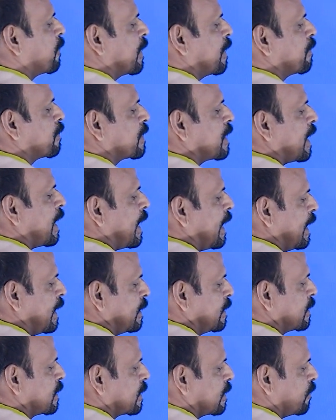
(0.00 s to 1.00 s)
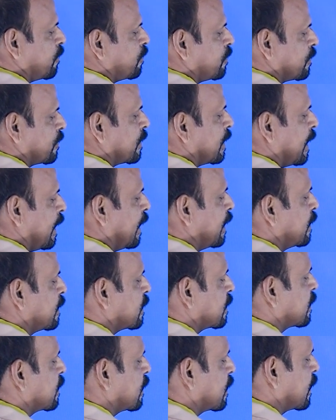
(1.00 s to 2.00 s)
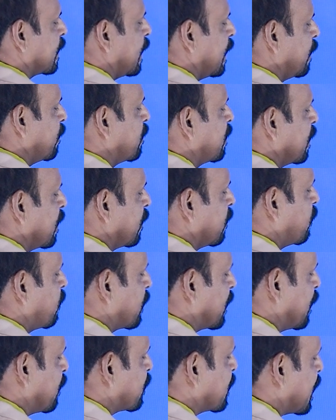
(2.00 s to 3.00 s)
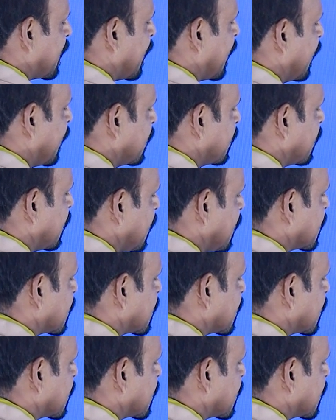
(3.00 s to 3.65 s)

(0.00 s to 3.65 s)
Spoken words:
from the end. Nth term from the end